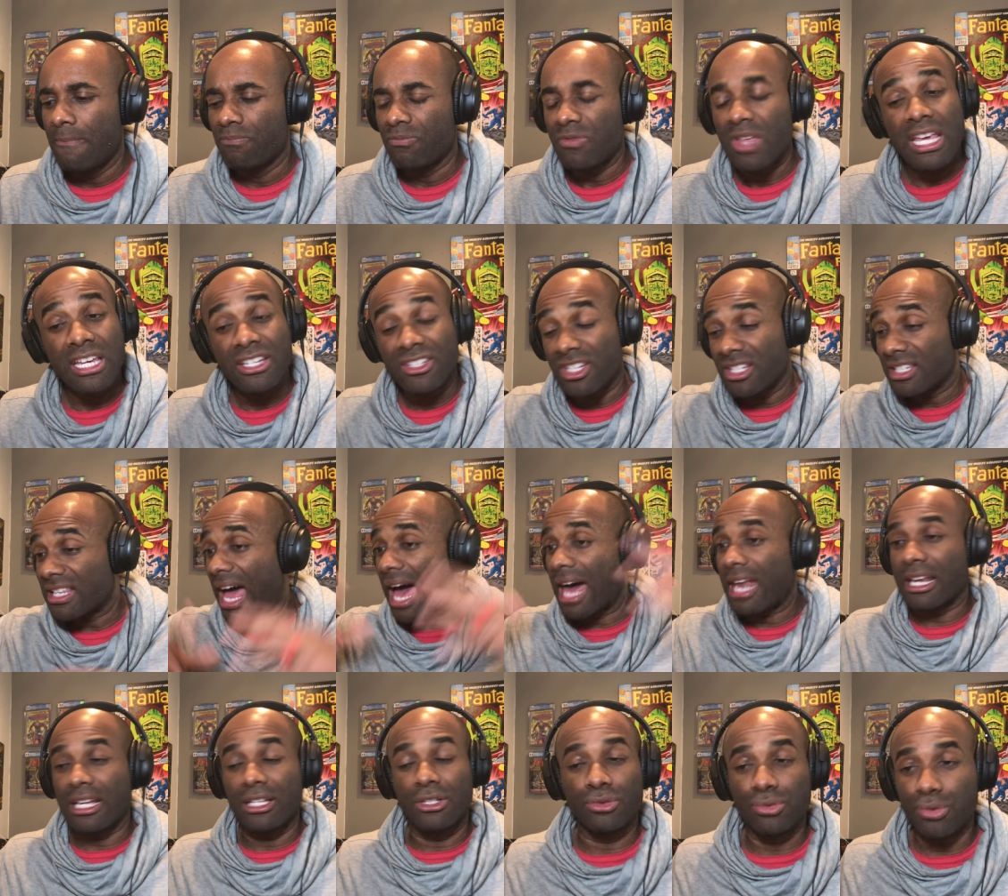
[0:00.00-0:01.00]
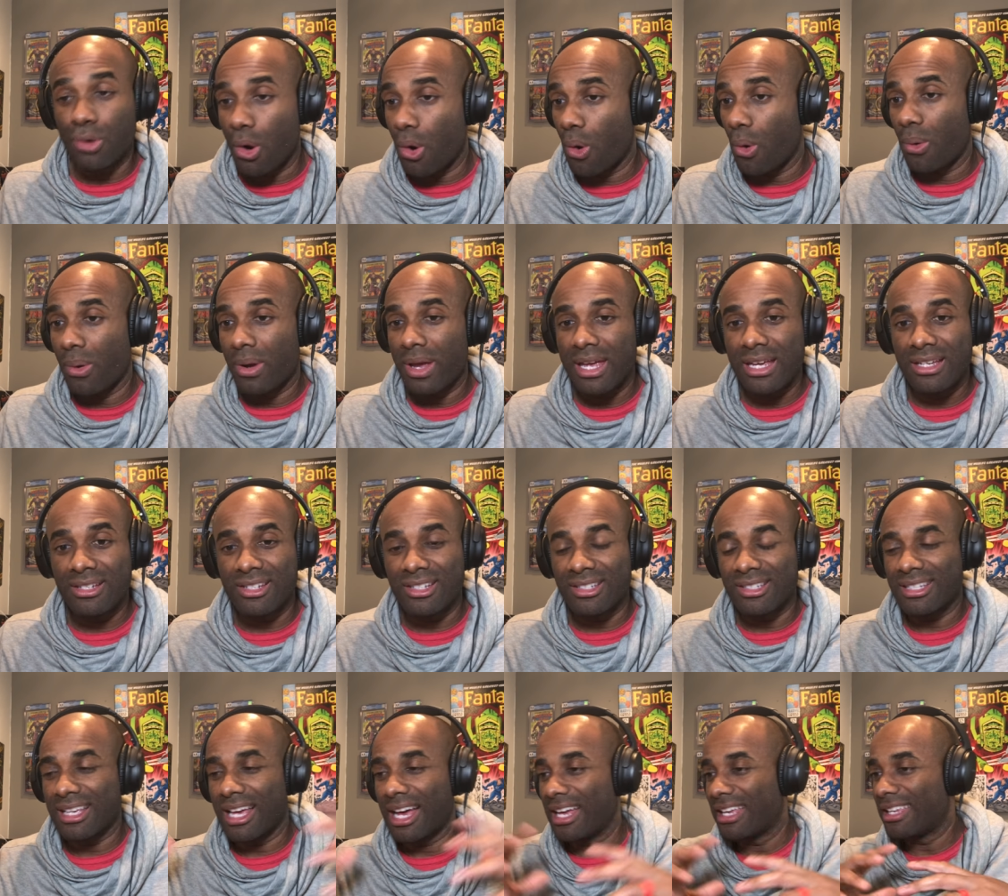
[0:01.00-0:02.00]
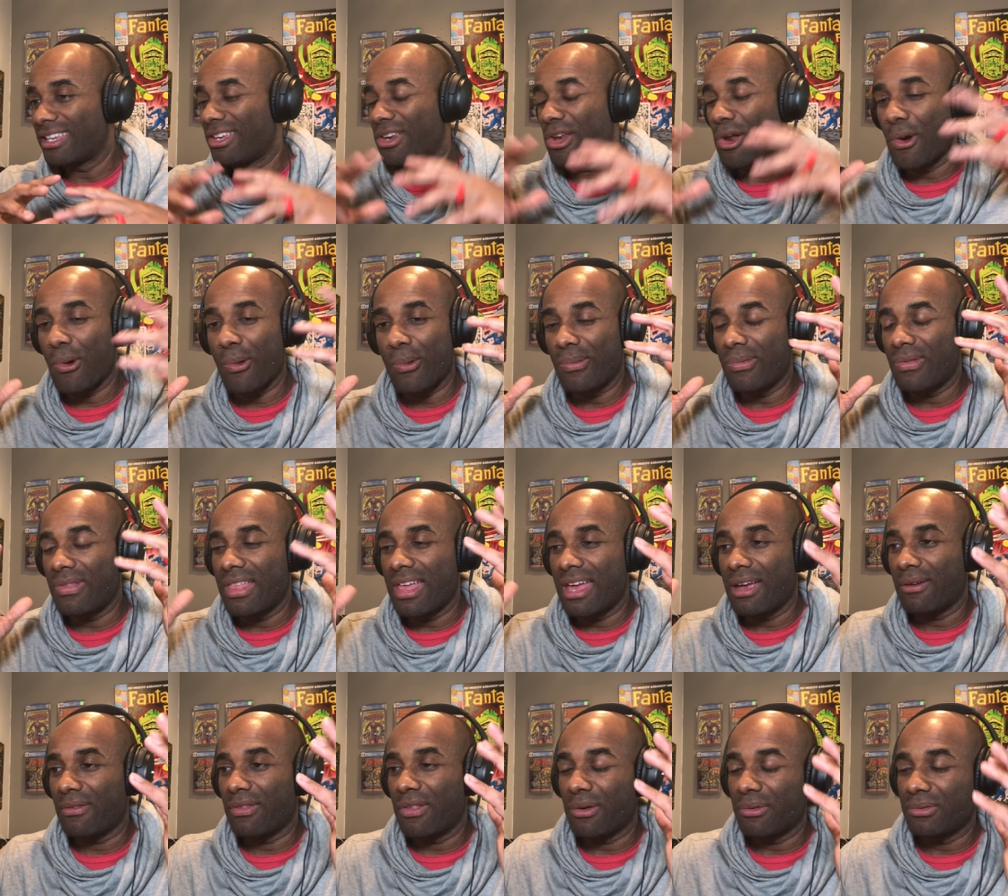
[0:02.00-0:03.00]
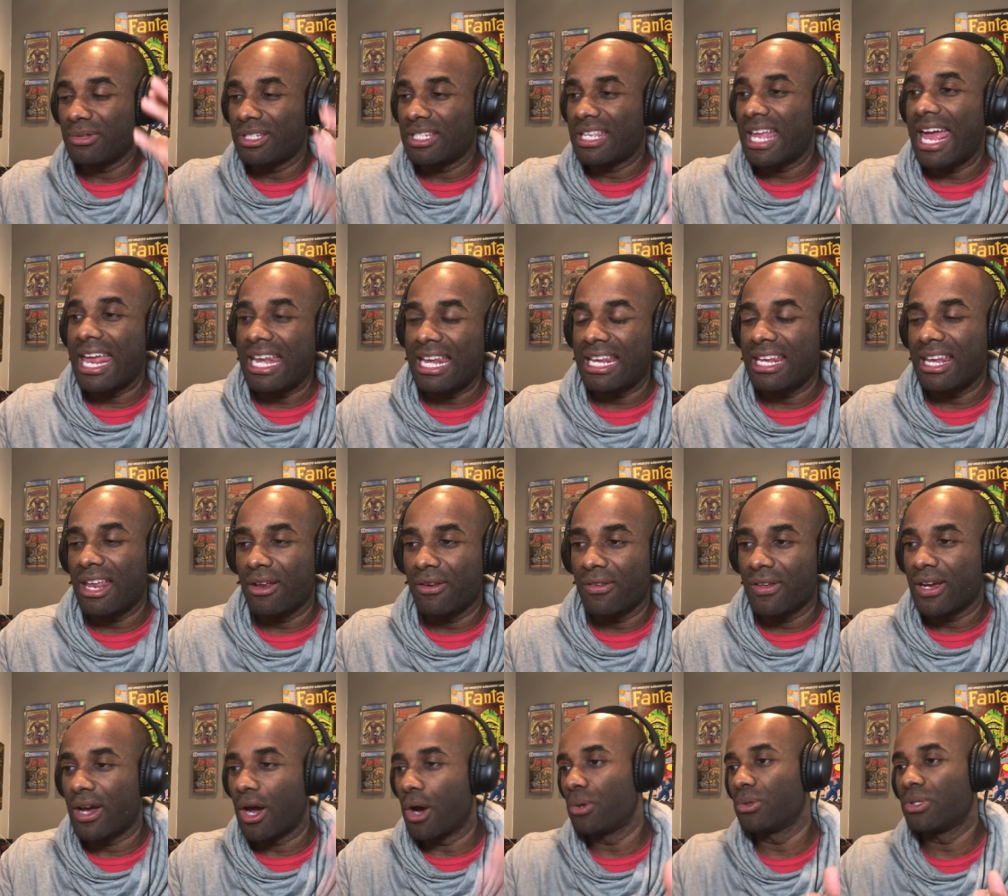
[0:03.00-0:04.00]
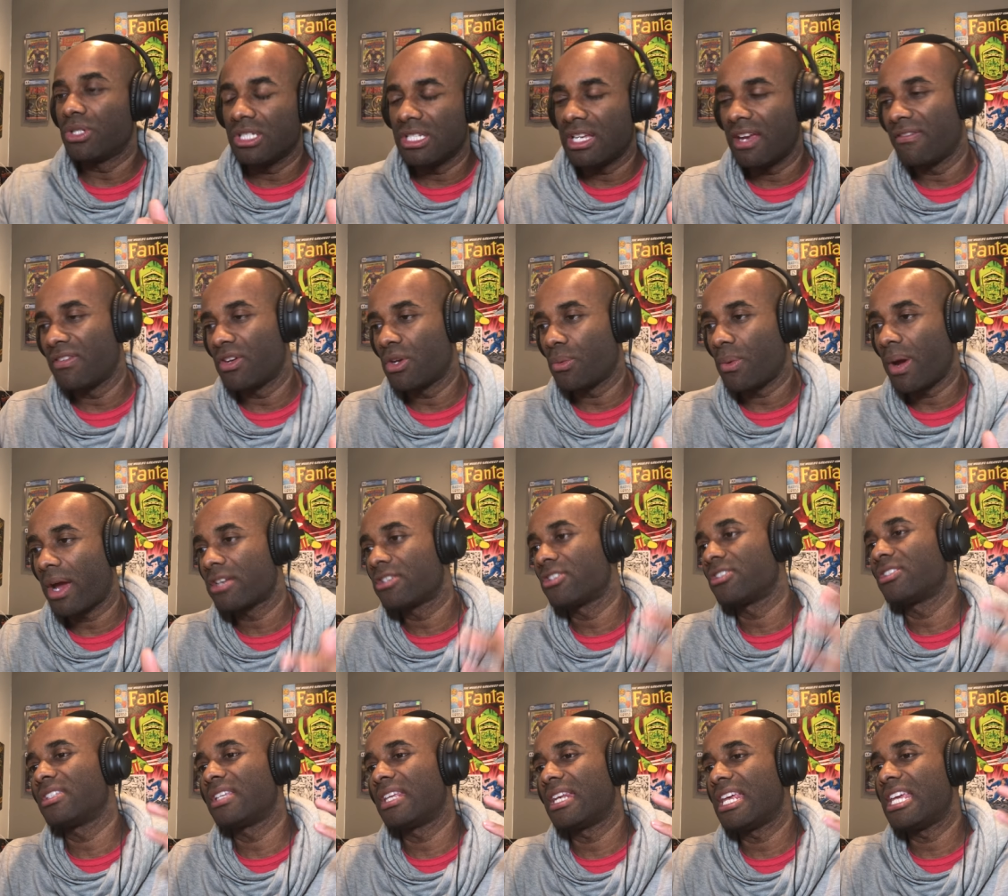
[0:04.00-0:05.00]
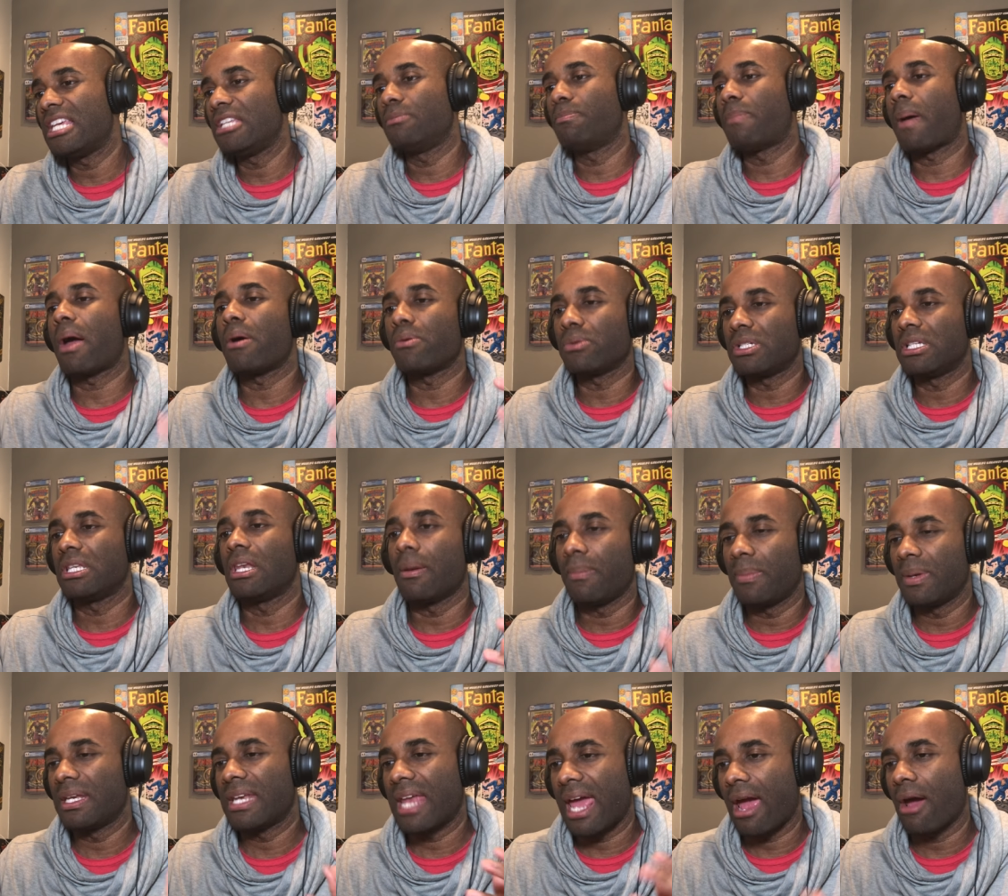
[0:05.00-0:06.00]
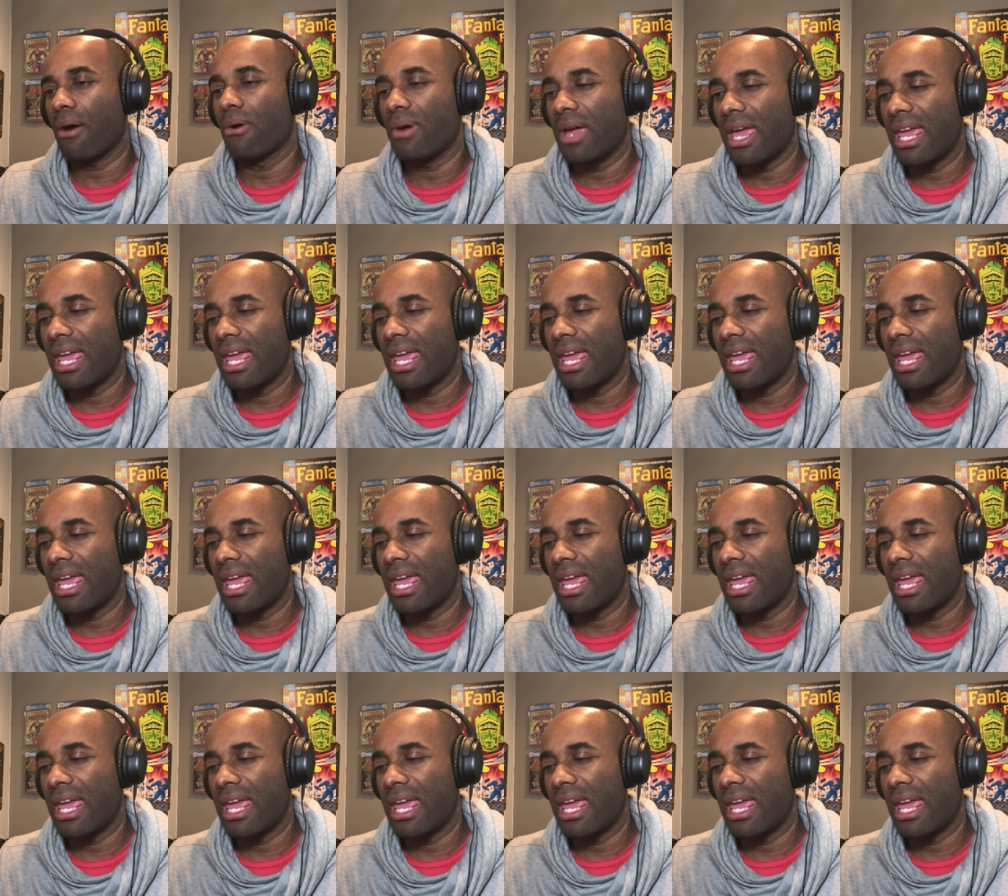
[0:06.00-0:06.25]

he's just out of control. He's just, uh, you know, they're they're standing there. The coach is giving directions, and he's bouncing up and down.